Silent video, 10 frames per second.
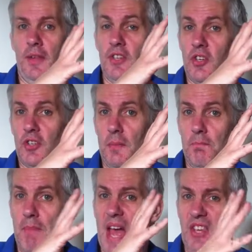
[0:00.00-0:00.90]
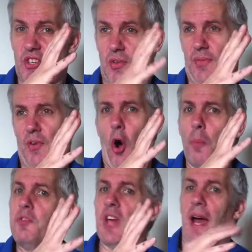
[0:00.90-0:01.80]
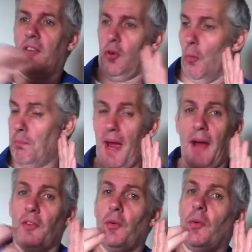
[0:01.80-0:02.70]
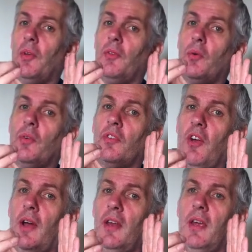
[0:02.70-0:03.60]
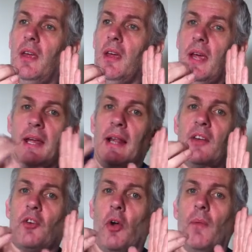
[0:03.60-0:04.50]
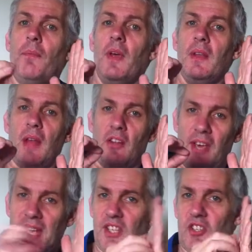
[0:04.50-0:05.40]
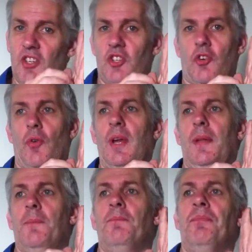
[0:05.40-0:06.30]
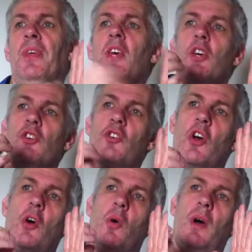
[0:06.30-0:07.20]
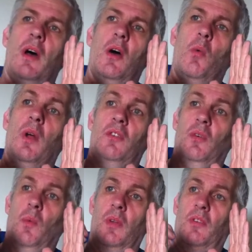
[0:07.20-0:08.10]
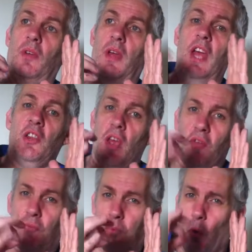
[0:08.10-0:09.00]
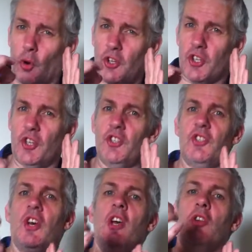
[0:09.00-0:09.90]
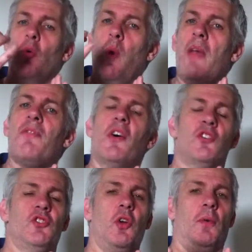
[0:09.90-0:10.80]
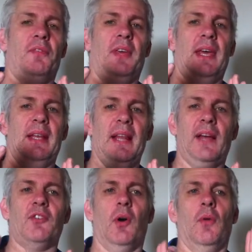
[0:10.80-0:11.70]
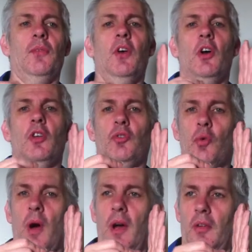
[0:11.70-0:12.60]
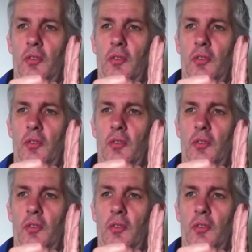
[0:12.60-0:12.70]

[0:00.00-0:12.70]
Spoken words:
this is a massive object compared to the tiny electron that hits the screen. So it forces the wave function of the electron to